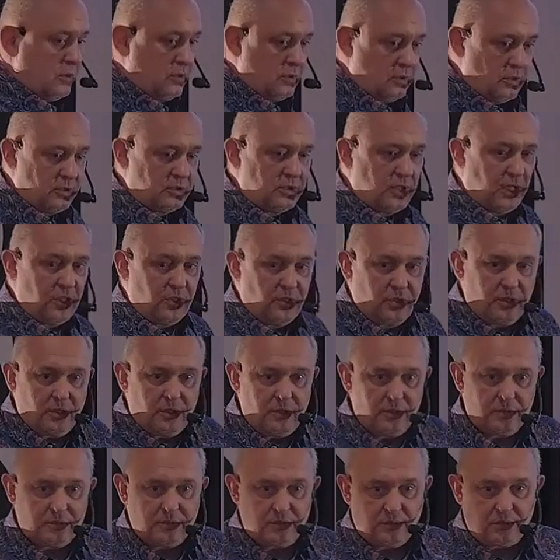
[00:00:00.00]
Los
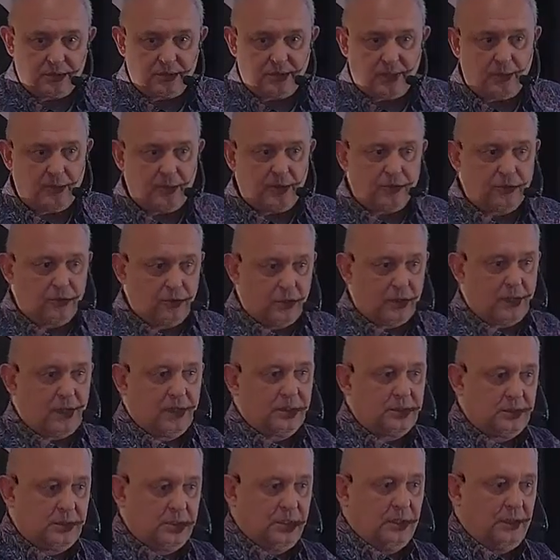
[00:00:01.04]
Angeles or somewhere else, you can
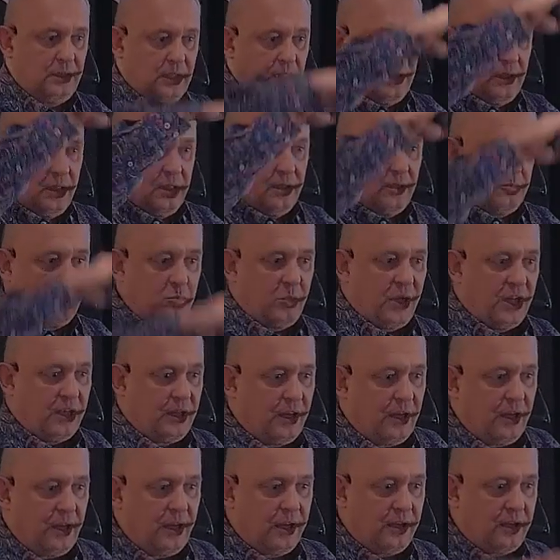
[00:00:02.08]
see many
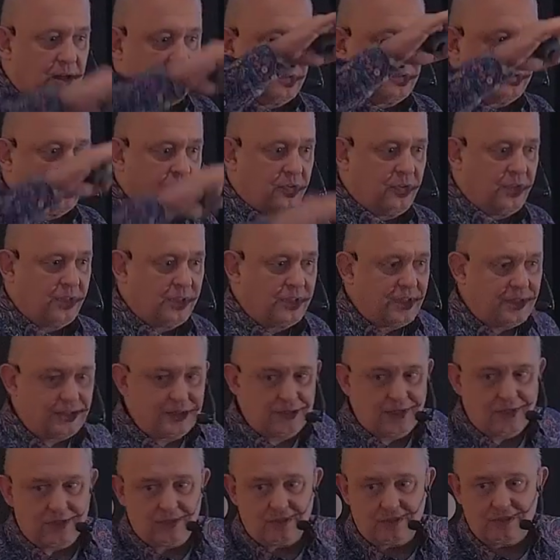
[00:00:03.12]
layers of
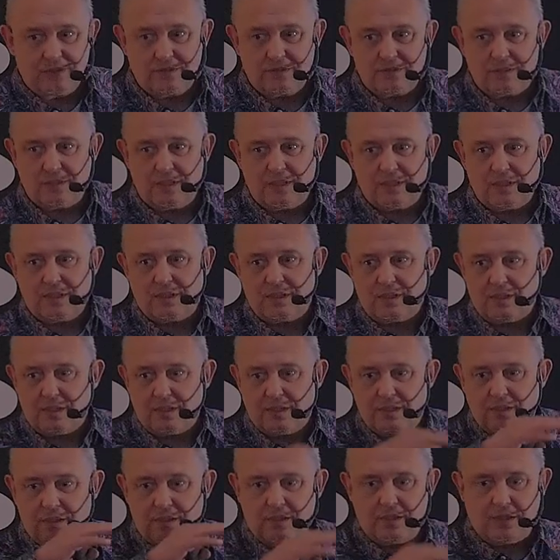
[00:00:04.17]
intersections
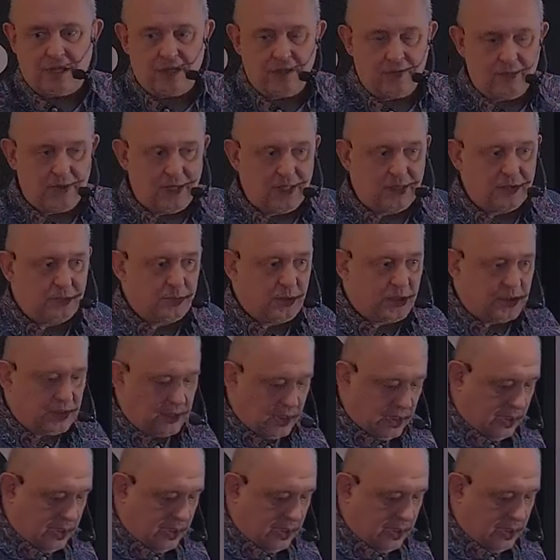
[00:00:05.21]
and highways, but